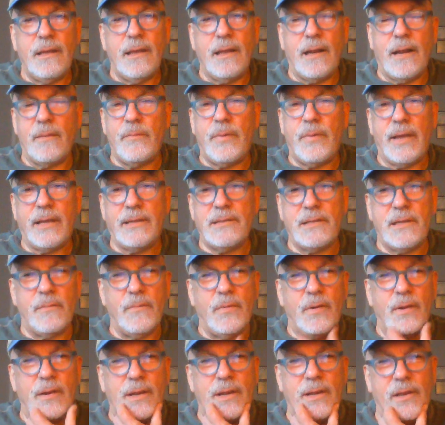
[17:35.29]
and I'm passing
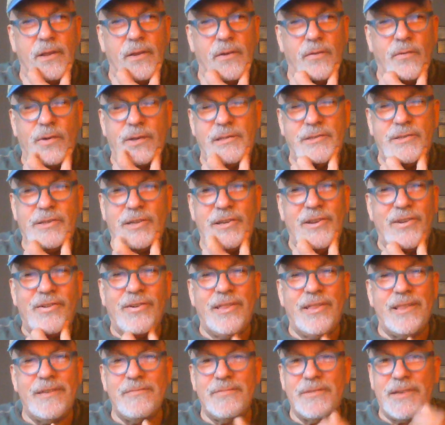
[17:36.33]
them on to you. What you do
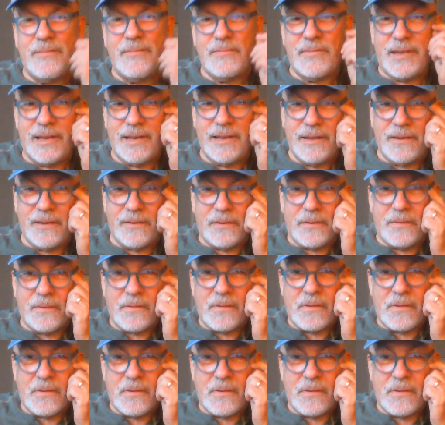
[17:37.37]
with them is up to you.